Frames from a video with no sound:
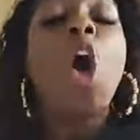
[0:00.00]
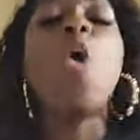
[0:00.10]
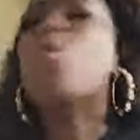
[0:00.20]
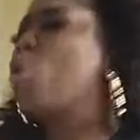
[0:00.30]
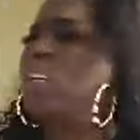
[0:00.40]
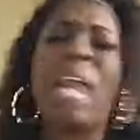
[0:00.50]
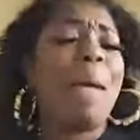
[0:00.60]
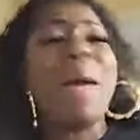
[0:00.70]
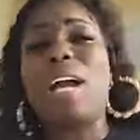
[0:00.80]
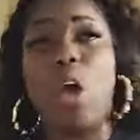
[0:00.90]

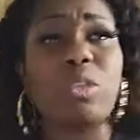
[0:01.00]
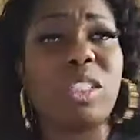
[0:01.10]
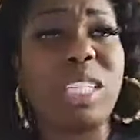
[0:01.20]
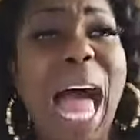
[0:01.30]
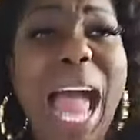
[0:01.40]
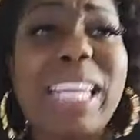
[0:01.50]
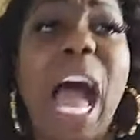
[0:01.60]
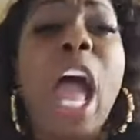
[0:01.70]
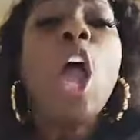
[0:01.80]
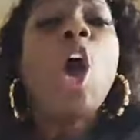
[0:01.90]

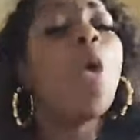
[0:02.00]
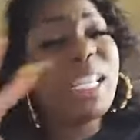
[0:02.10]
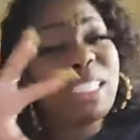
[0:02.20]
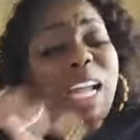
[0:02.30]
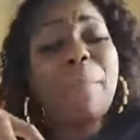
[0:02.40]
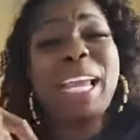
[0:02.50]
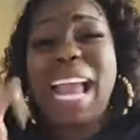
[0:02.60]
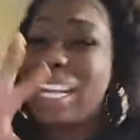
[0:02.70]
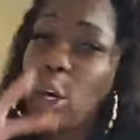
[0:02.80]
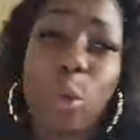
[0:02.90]
Who is coming
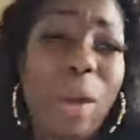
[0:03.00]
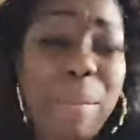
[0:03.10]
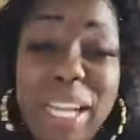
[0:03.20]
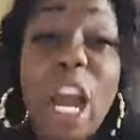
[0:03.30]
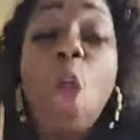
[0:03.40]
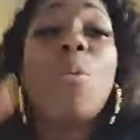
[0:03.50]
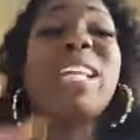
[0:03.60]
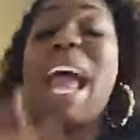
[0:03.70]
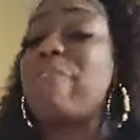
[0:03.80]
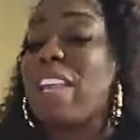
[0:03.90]
in agreement with
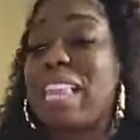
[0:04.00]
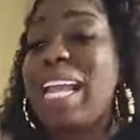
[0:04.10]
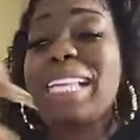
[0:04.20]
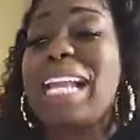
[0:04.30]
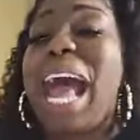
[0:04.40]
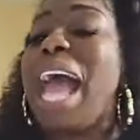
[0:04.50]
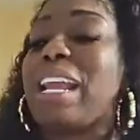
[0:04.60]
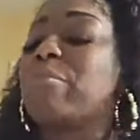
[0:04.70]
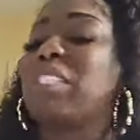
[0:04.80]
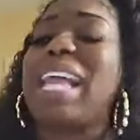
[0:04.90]
everything that I
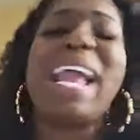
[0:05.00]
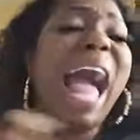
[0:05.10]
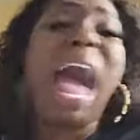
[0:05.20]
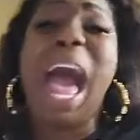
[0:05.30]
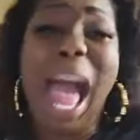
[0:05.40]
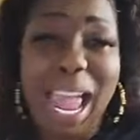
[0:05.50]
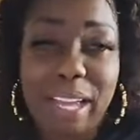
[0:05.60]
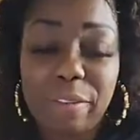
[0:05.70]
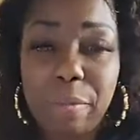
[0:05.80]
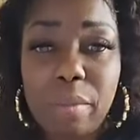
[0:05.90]
am saying.
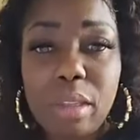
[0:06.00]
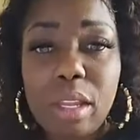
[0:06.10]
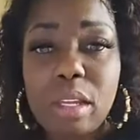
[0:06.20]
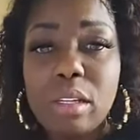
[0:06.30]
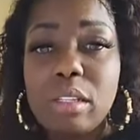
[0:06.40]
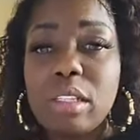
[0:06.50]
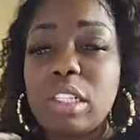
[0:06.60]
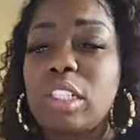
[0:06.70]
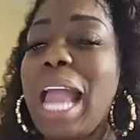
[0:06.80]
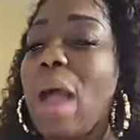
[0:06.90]
I
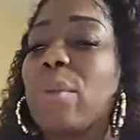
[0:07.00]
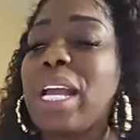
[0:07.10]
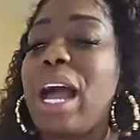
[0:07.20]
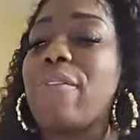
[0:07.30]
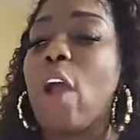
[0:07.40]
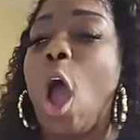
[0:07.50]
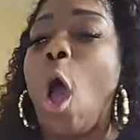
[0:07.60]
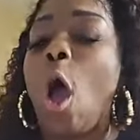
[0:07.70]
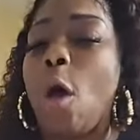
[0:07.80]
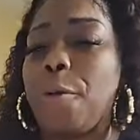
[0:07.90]
shall recover
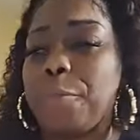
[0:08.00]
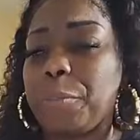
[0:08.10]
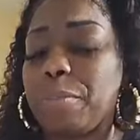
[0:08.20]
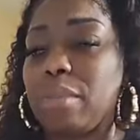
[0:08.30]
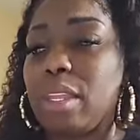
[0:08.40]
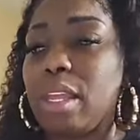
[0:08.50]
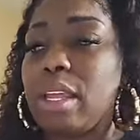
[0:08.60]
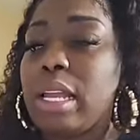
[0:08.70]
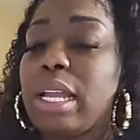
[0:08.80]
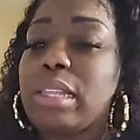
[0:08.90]
all.
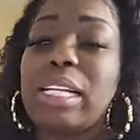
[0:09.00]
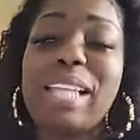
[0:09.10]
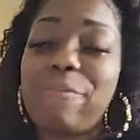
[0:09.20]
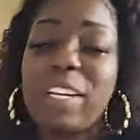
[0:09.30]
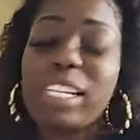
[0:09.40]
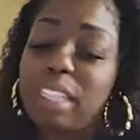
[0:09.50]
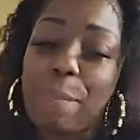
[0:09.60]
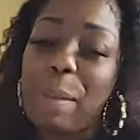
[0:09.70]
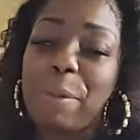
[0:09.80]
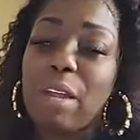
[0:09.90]
The
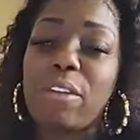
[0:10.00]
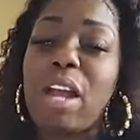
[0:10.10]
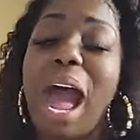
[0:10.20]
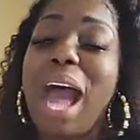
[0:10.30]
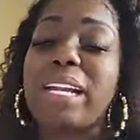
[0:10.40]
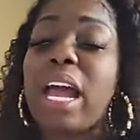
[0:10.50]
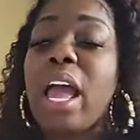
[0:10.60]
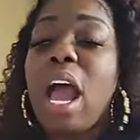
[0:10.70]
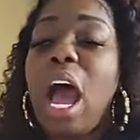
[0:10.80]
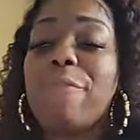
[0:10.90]
definition, people of God,
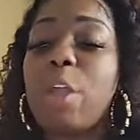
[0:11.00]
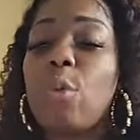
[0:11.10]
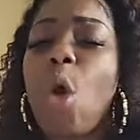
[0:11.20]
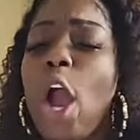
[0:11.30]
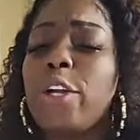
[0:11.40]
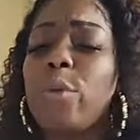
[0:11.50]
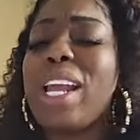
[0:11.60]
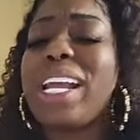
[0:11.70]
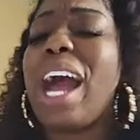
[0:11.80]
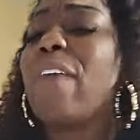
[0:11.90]
of the word
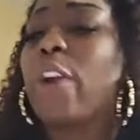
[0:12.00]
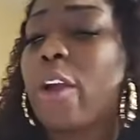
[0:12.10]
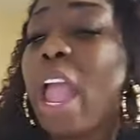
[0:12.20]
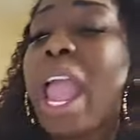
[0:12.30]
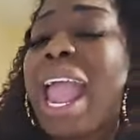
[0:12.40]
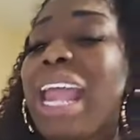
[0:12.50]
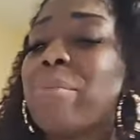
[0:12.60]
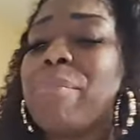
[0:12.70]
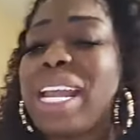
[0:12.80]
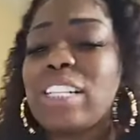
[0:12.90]
recover,
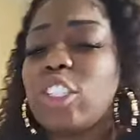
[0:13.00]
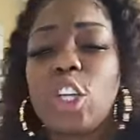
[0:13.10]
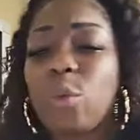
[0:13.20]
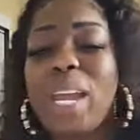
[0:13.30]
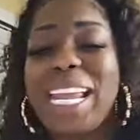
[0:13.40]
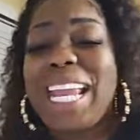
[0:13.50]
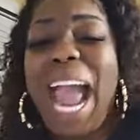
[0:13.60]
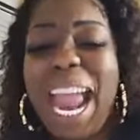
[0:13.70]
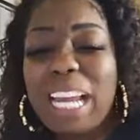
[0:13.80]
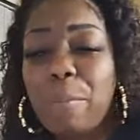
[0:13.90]
it means to
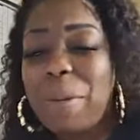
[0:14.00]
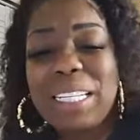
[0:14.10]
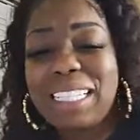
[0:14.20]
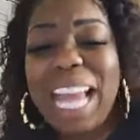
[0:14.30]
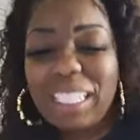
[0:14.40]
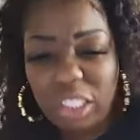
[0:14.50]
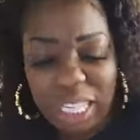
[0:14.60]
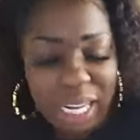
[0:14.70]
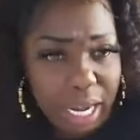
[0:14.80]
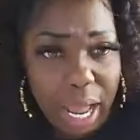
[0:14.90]
regain possession